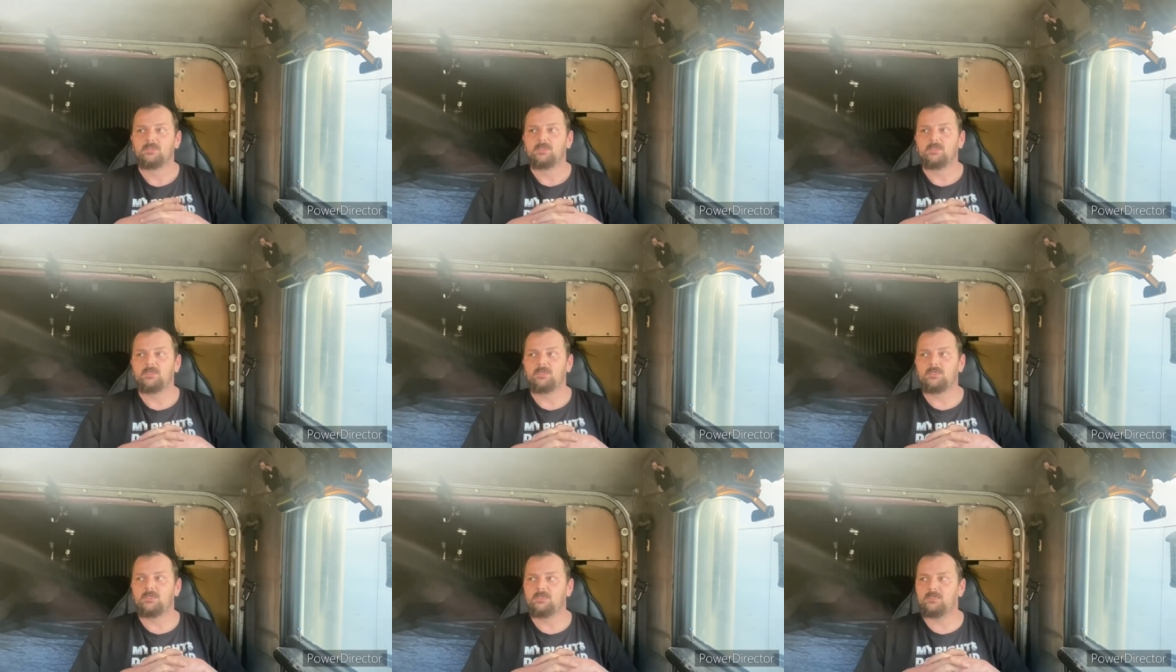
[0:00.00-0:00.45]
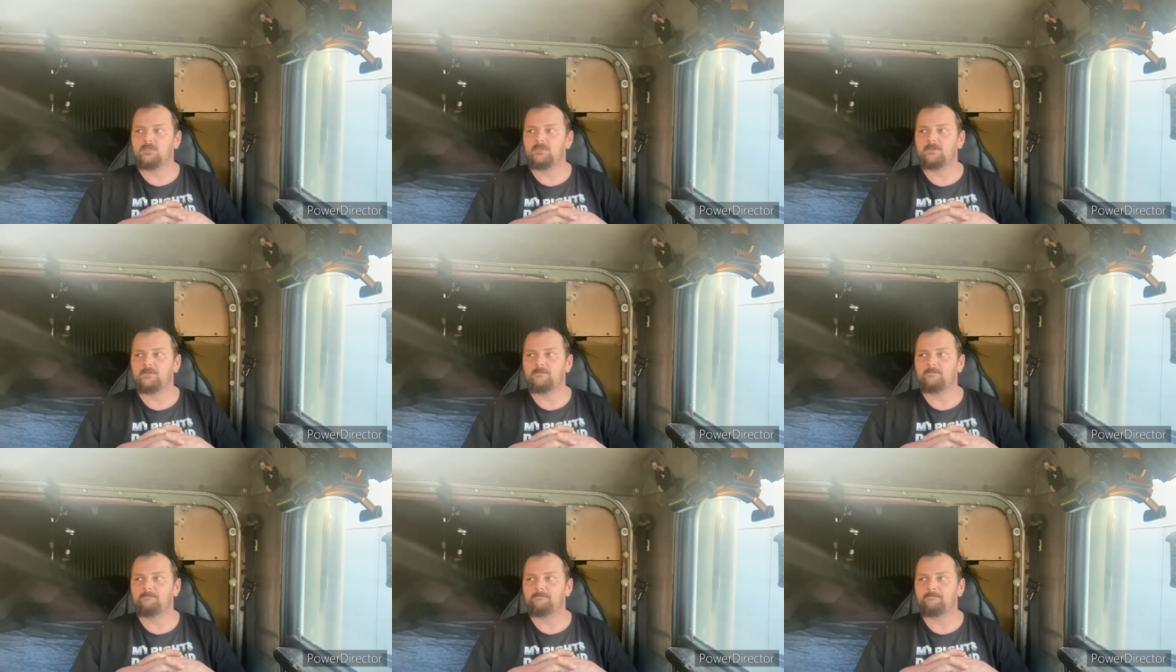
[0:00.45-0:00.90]

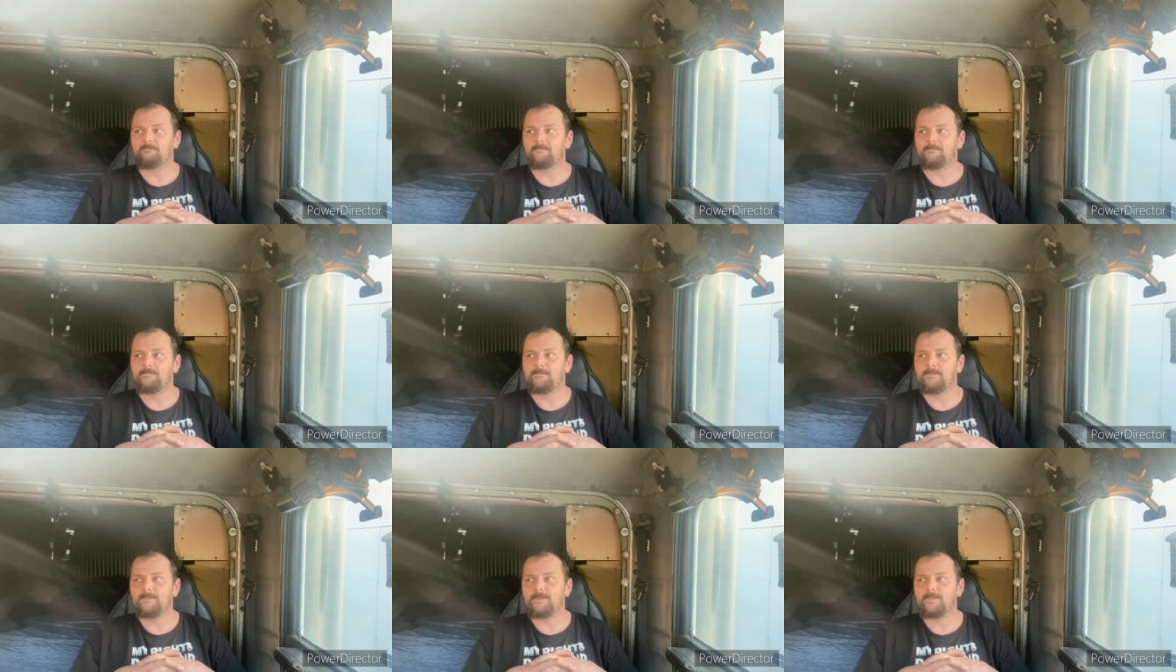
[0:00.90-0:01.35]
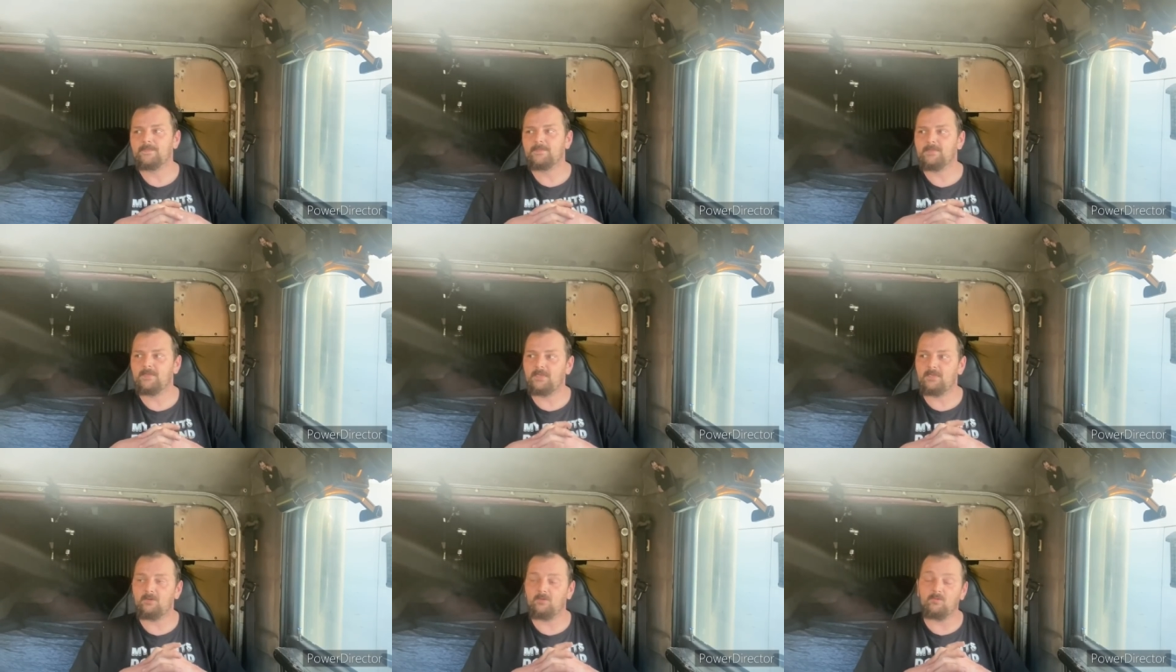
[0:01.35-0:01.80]
Um,
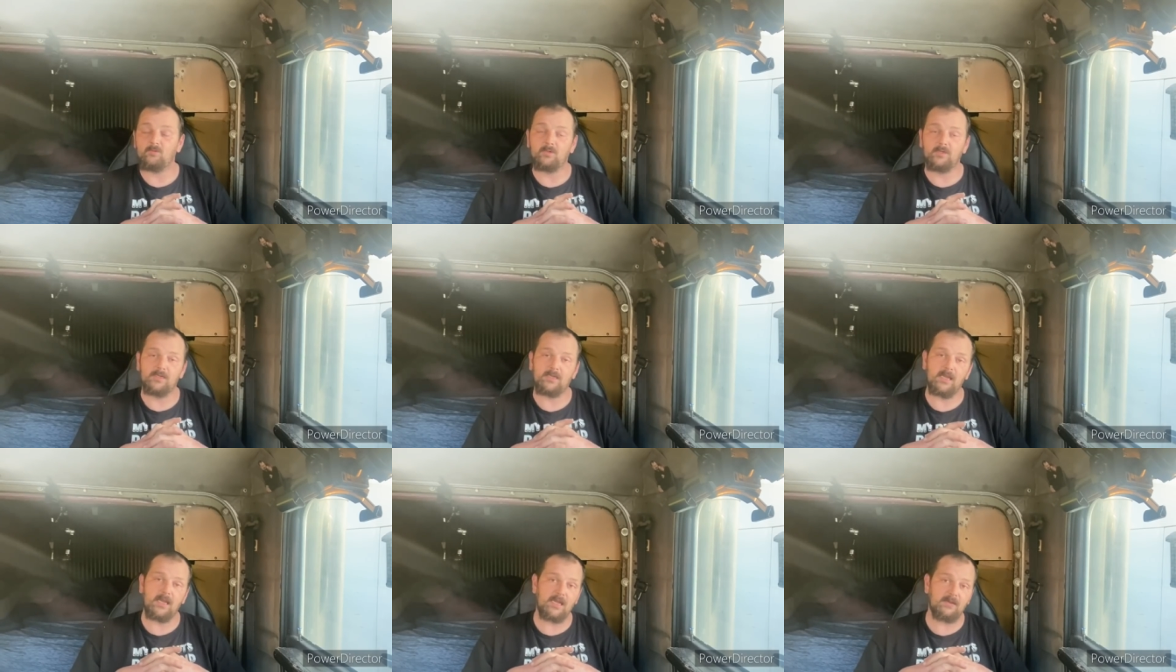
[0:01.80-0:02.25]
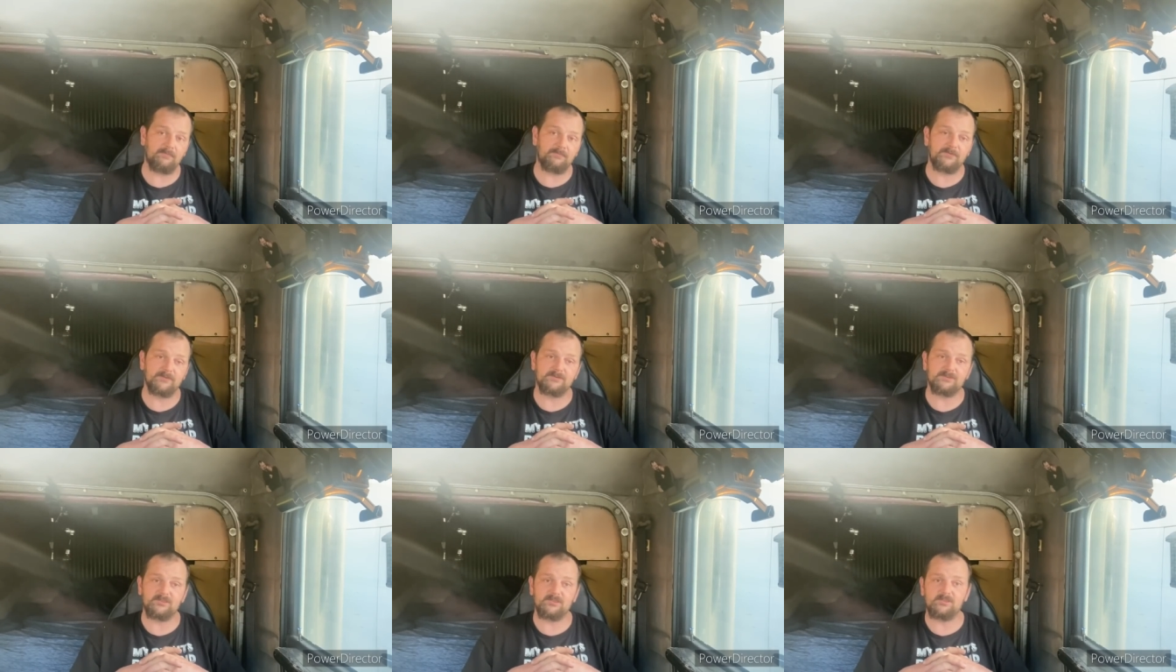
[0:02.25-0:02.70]
now, what
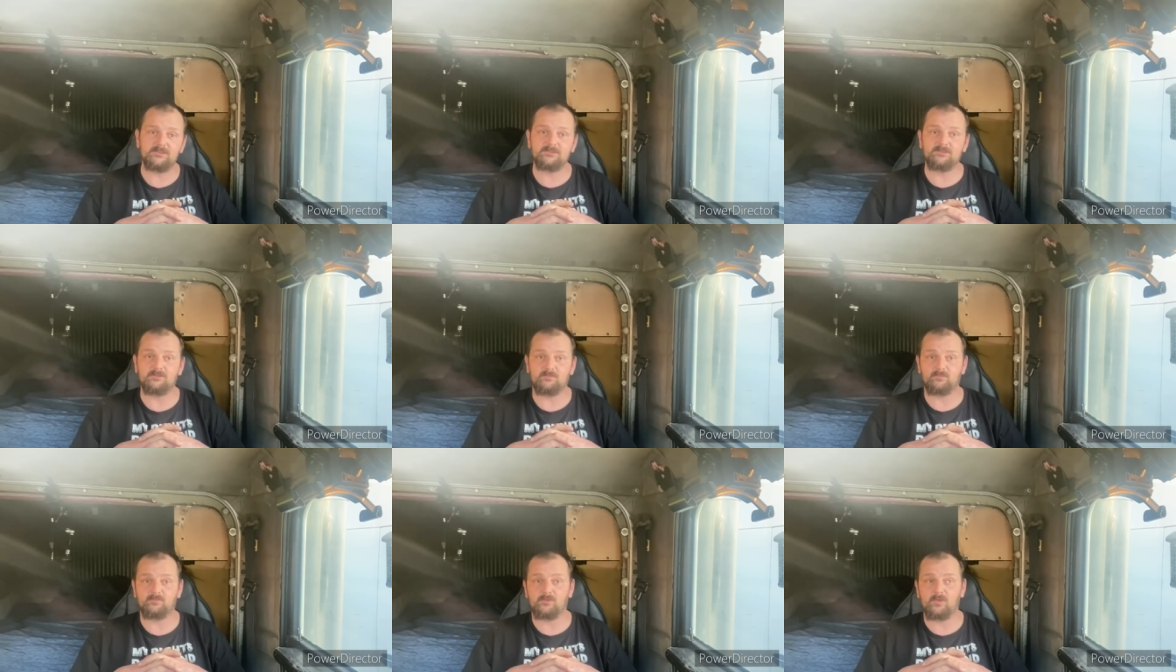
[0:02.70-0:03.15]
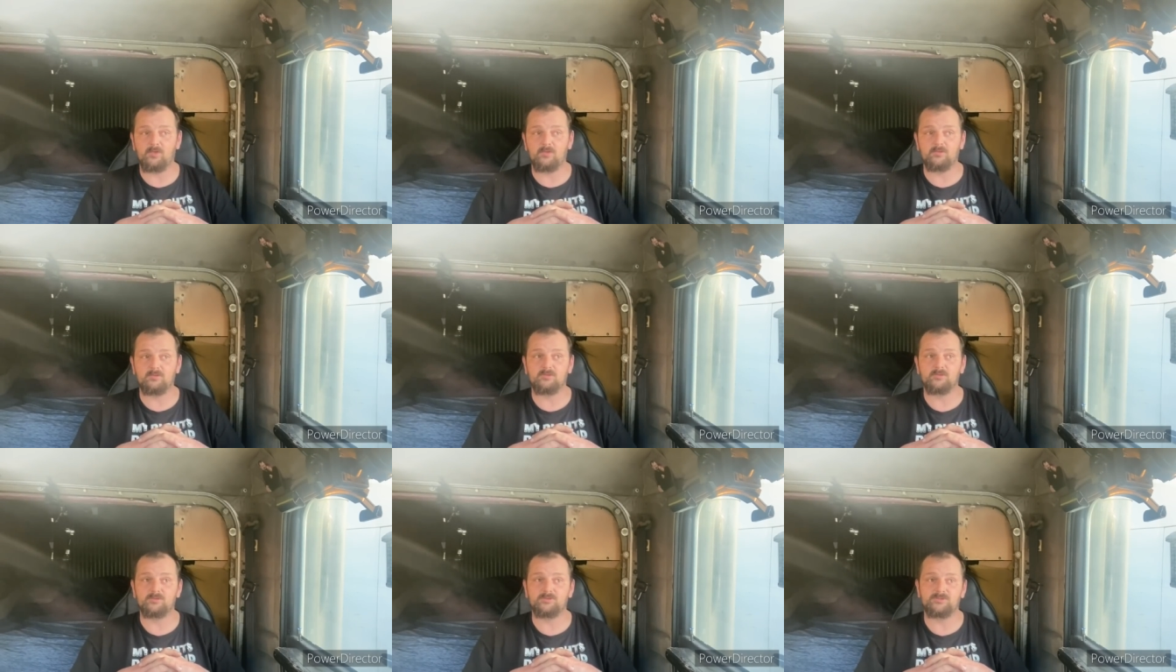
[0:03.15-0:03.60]
happens is the
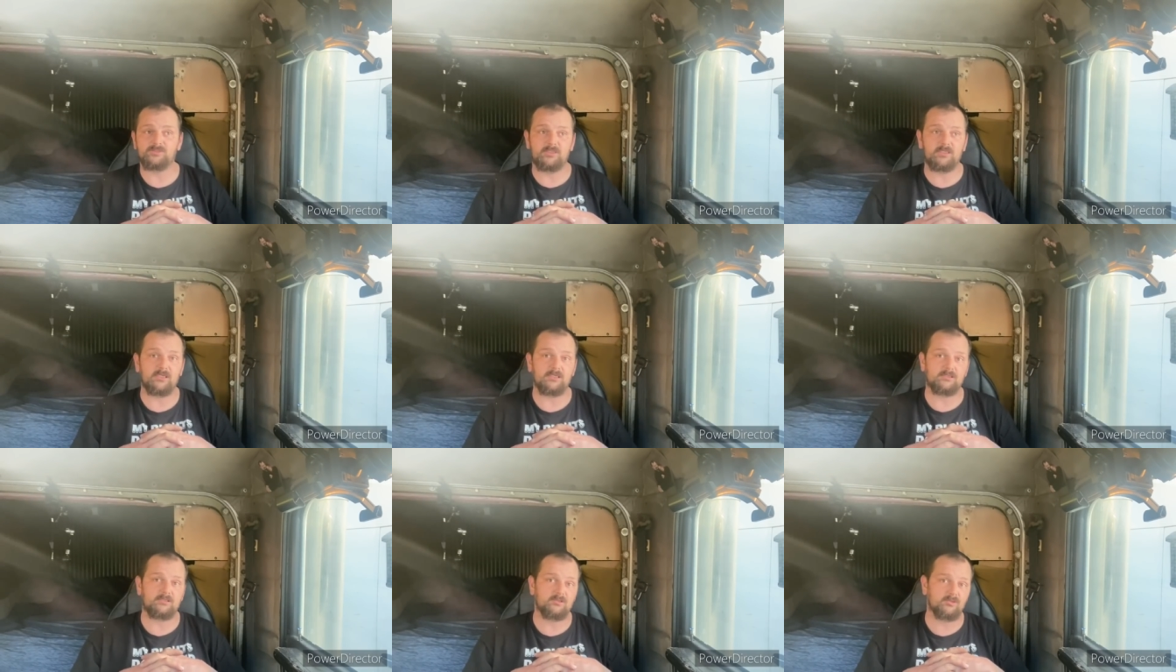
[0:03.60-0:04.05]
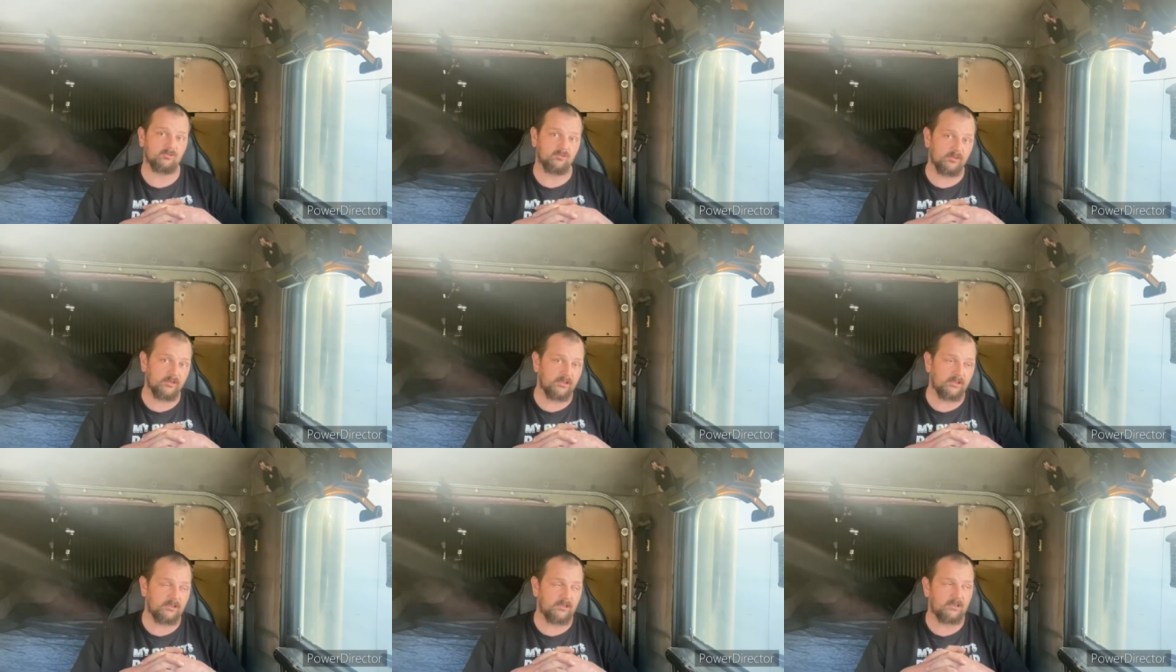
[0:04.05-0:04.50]
brokers get
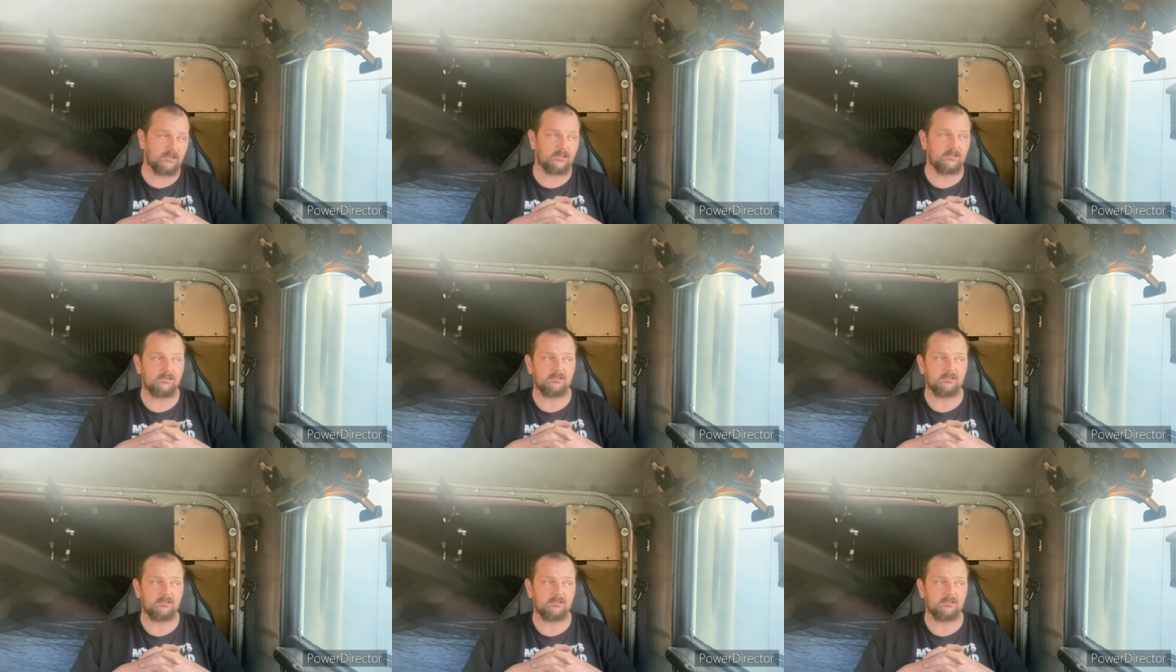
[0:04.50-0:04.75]
greedy,